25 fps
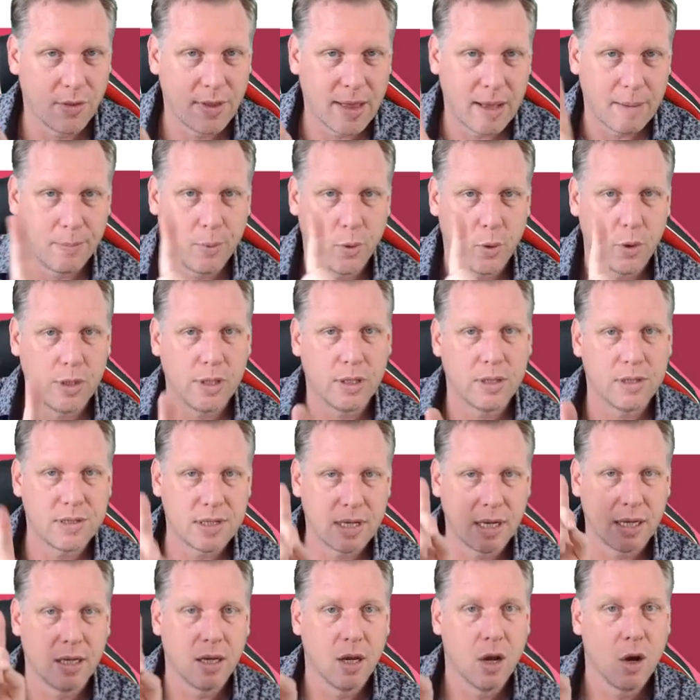on that point and
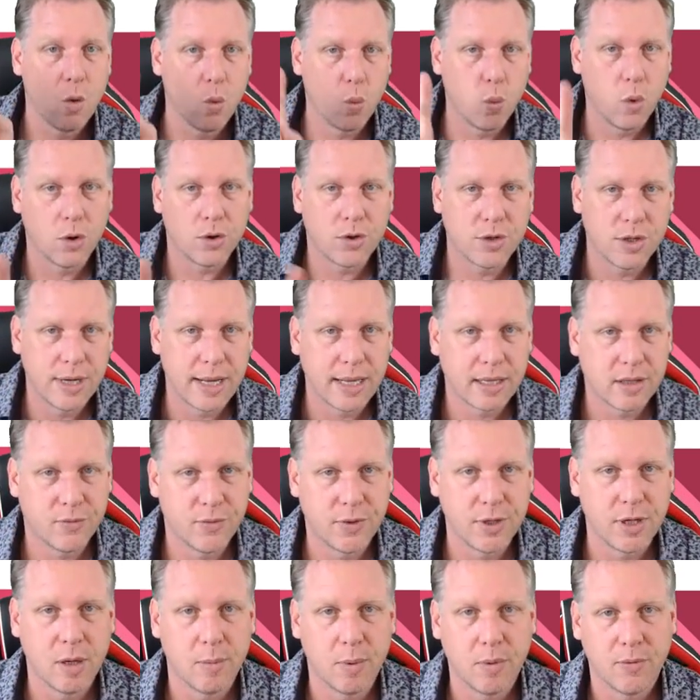say, watch the next
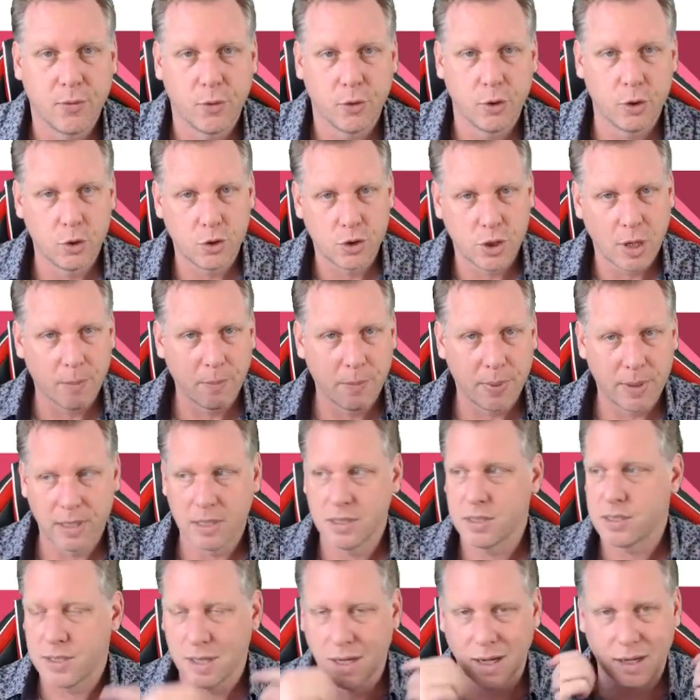video before you jump in
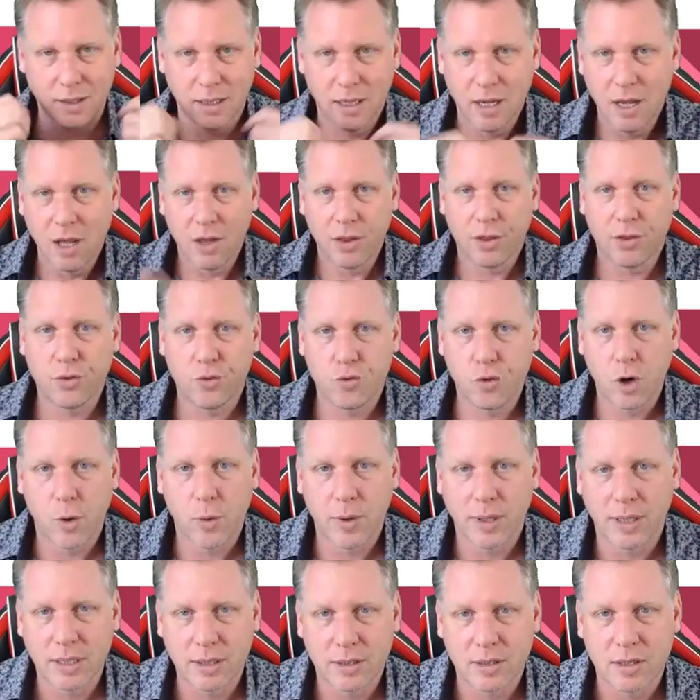and start
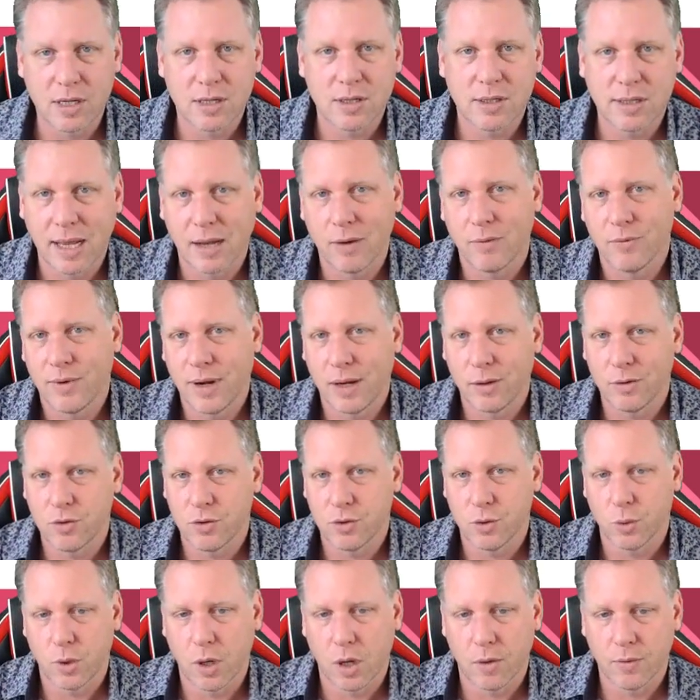throwing discount
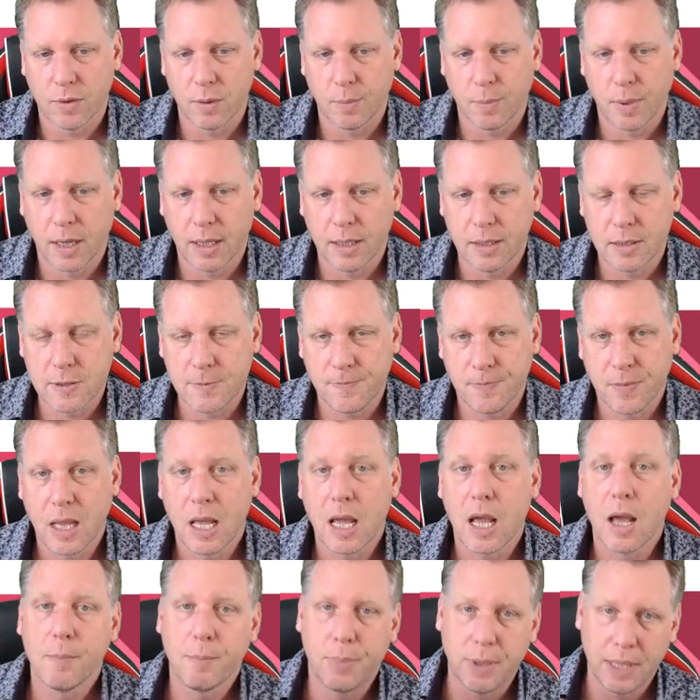vouchers all over the place.
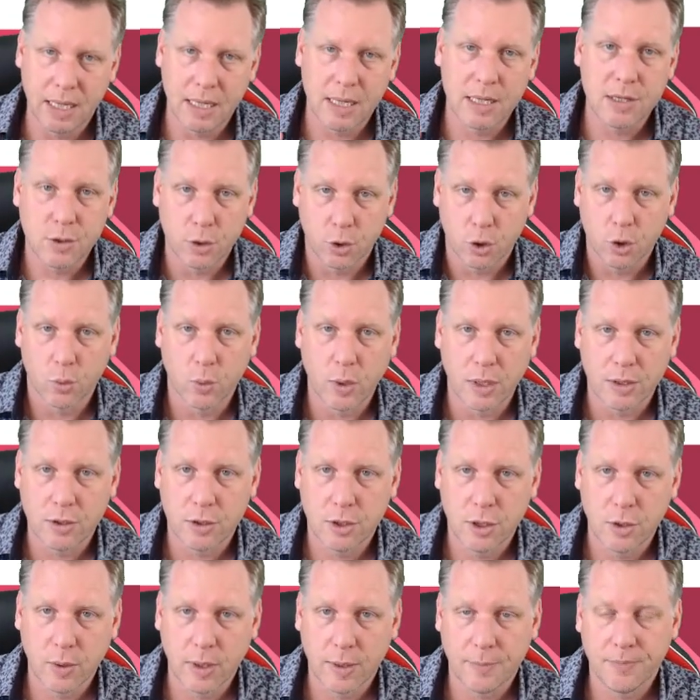But it is a good way
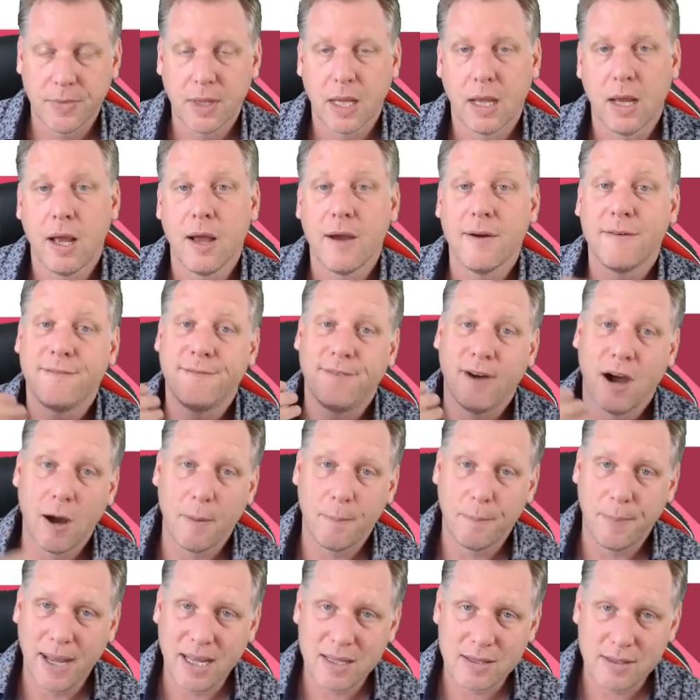to do it.
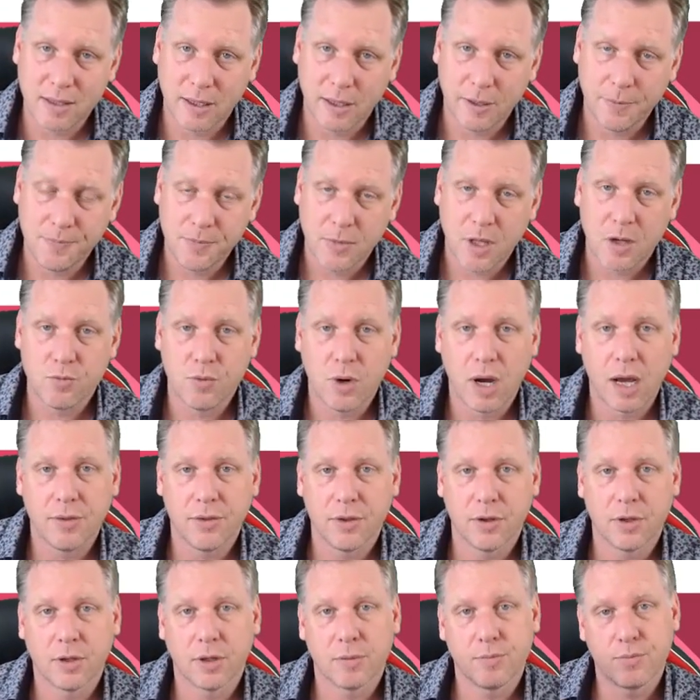Far better,
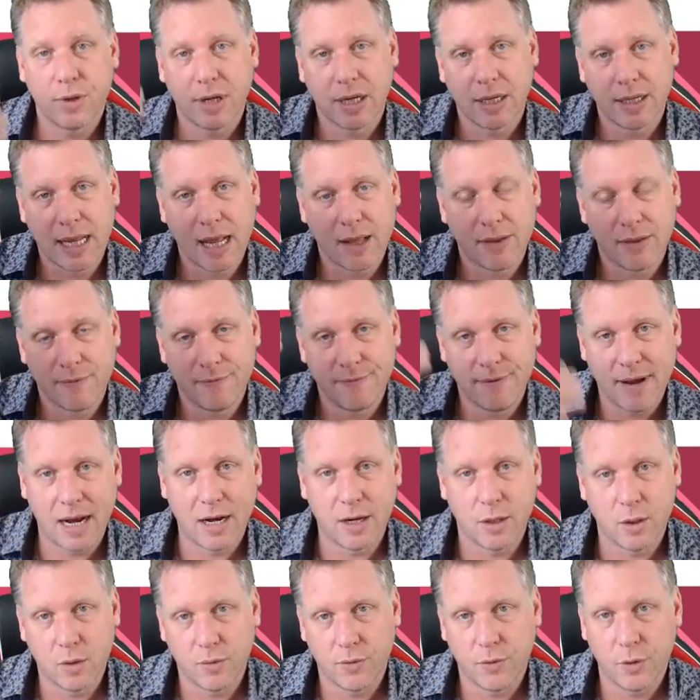rather than bringing down the
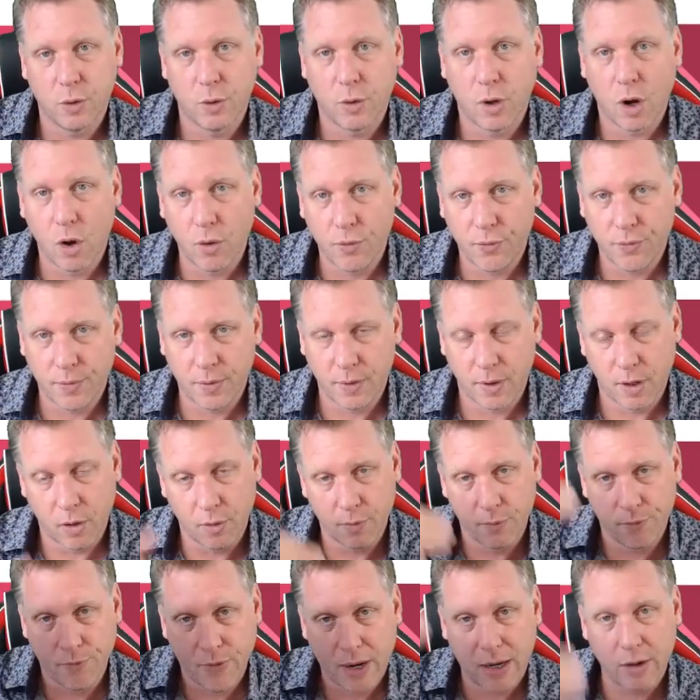value of your offer,
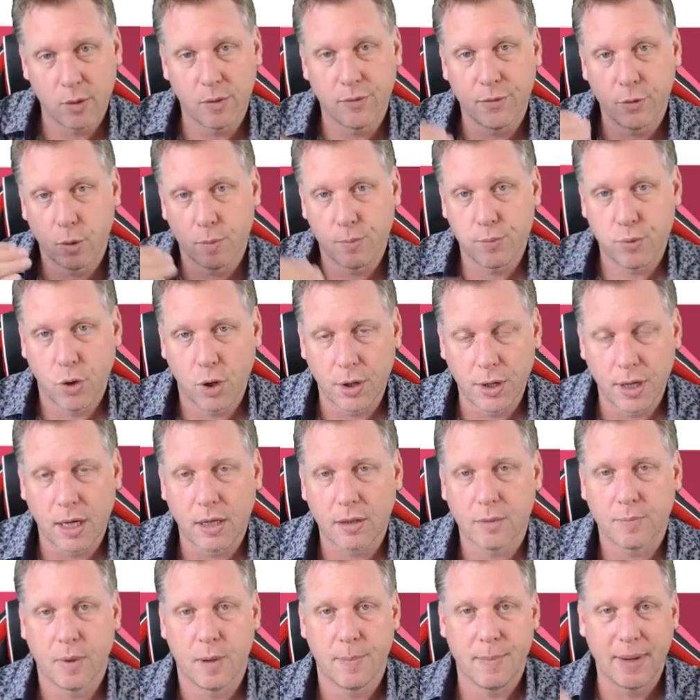or value of your
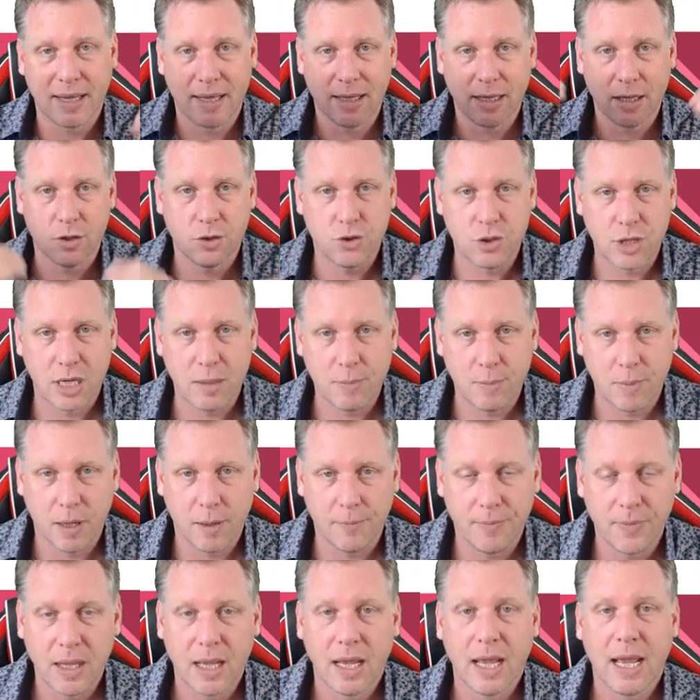product by making it
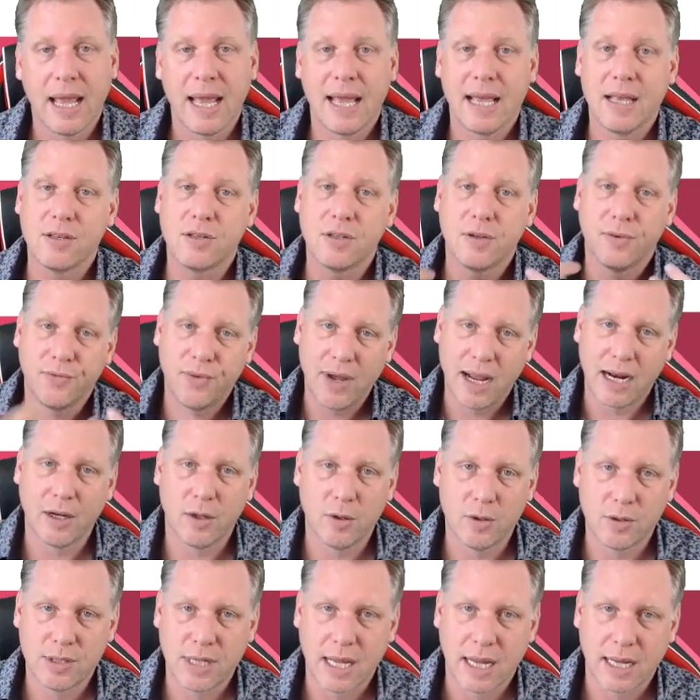cheaper, is to
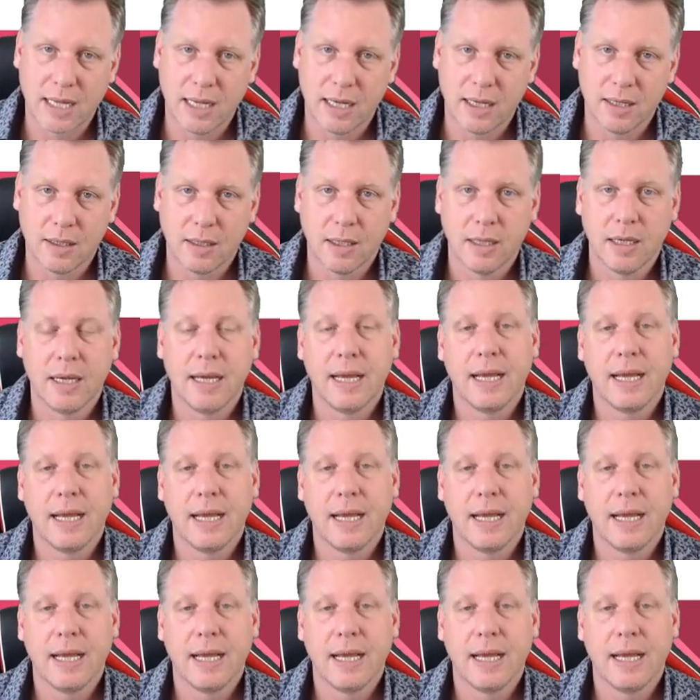value stack it.